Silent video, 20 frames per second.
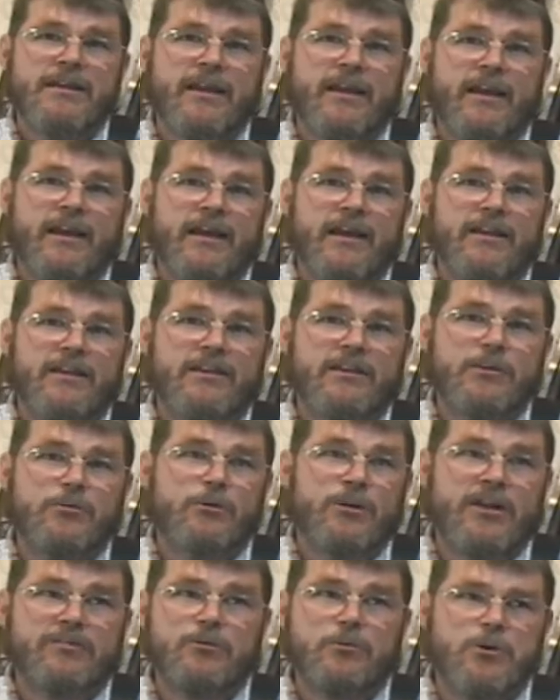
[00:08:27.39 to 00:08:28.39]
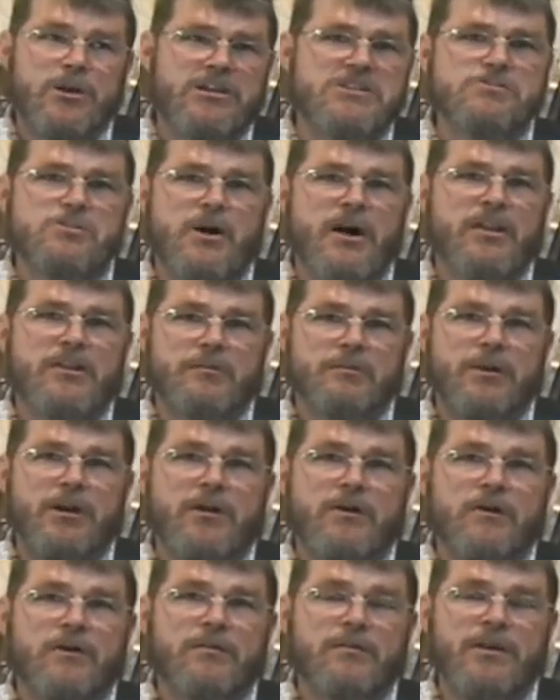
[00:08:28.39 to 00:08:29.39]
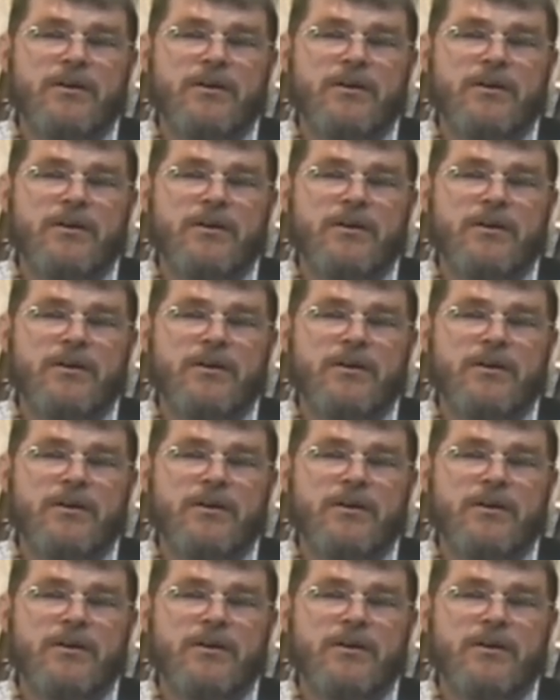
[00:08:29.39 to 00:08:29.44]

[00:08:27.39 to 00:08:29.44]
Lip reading: and you would have a weak spot in the barrel.